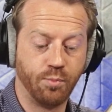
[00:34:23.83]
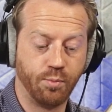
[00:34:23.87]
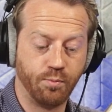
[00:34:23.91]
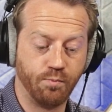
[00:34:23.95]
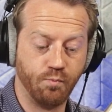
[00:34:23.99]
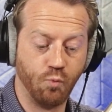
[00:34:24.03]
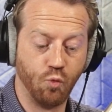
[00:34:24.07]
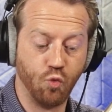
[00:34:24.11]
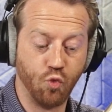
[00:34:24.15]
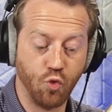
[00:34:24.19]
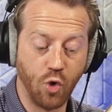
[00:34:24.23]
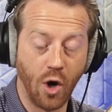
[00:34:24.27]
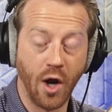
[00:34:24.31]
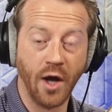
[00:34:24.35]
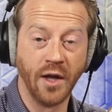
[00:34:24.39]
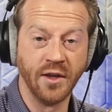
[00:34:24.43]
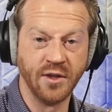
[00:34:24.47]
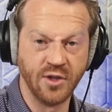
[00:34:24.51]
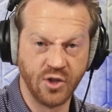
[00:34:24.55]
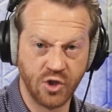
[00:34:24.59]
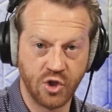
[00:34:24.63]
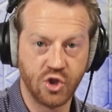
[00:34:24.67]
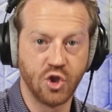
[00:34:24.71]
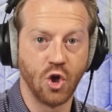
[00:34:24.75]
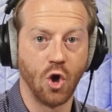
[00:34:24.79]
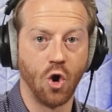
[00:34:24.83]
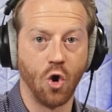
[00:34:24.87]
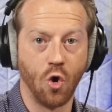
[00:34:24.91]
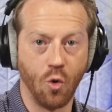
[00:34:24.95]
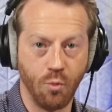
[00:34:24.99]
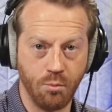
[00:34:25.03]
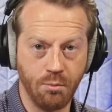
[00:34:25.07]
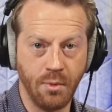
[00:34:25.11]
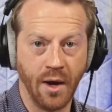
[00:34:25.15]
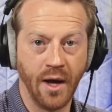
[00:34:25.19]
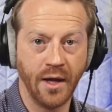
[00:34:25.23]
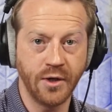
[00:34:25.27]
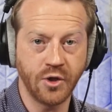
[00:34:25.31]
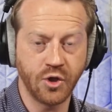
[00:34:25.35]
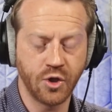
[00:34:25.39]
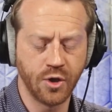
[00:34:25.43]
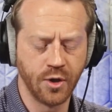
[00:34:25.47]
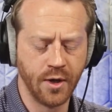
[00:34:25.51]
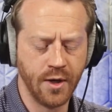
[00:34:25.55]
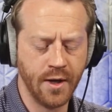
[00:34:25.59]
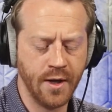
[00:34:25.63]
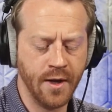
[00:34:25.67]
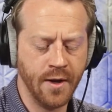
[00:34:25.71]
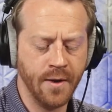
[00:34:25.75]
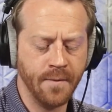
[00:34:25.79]
run so much,
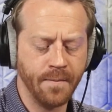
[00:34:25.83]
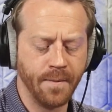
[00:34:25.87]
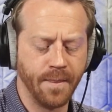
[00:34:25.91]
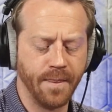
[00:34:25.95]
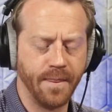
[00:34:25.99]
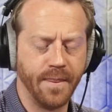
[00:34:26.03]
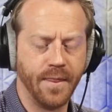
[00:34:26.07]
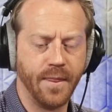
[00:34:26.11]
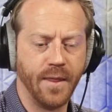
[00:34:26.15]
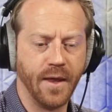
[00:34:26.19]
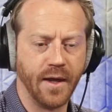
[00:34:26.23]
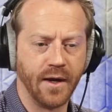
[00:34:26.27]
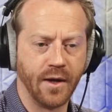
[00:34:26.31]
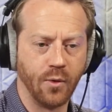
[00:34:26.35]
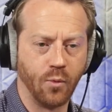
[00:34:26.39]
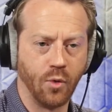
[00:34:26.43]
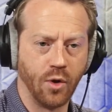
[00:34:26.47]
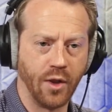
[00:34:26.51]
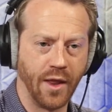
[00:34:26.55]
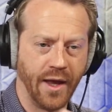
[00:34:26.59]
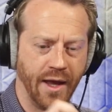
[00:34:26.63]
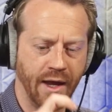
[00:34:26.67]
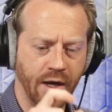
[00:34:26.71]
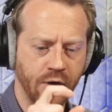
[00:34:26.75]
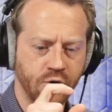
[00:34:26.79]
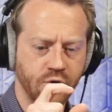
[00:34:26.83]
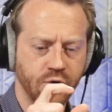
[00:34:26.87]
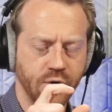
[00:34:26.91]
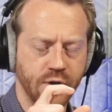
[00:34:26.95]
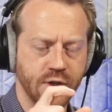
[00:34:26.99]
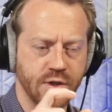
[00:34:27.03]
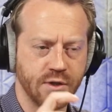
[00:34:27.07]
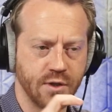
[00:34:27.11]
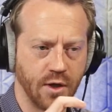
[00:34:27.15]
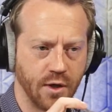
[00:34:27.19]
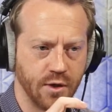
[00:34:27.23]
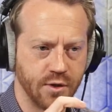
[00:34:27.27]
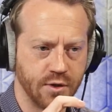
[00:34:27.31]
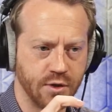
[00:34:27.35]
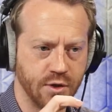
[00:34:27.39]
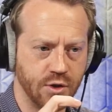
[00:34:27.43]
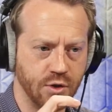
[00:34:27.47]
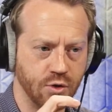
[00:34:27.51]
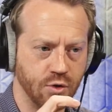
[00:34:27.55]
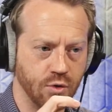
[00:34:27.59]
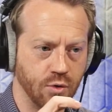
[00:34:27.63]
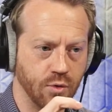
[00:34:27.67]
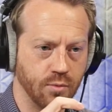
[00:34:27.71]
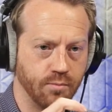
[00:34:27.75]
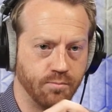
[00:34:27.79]
then it will actually start
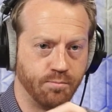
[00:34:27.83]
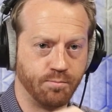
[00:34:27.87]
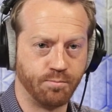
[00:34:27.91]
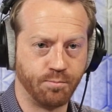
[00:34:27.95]
to